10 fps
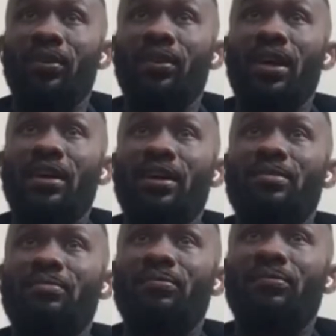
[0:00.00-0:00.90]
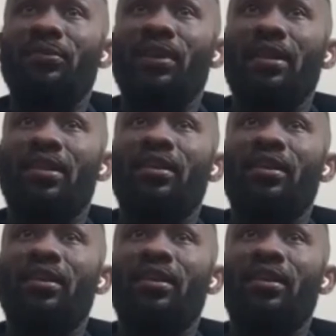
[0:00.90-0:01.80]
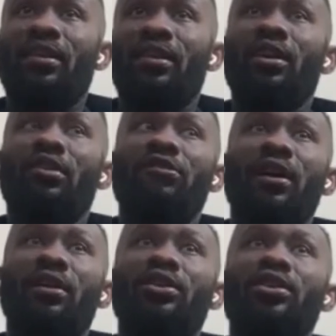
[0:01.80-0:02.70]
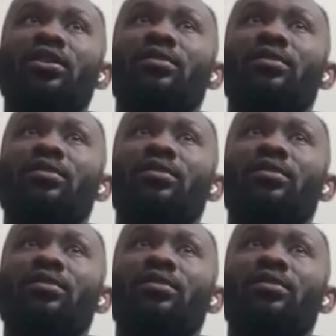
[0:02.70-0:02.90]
Yeah, I think there were a lot of factors.